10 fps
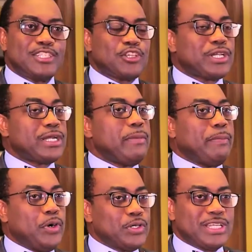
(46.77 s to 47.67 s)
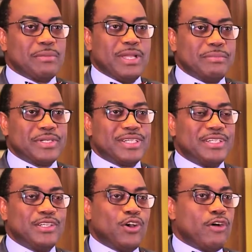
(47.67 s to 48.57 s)
is such an important member
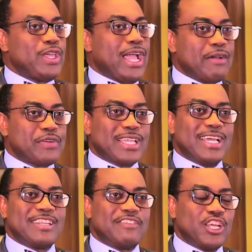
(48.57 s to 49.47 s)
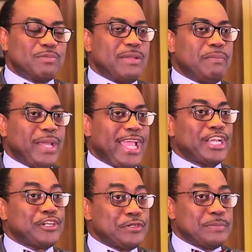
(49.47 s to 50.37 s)
of the African Development
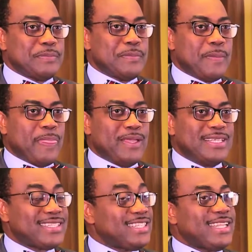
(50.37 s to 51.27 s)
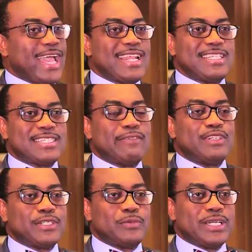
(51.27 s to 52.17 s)
Bank Group. Since
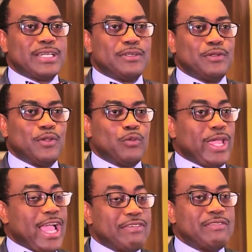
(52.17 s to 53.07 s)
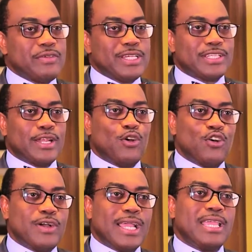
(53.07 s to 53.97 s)
1971, we have invested
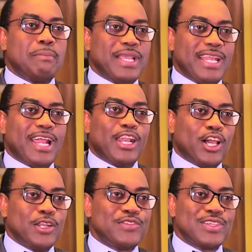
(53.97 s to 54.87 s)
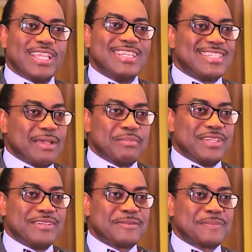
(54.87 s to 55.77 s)
over $1 billion in
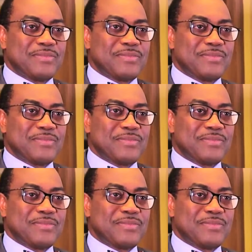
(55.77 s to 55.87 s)
Zambia.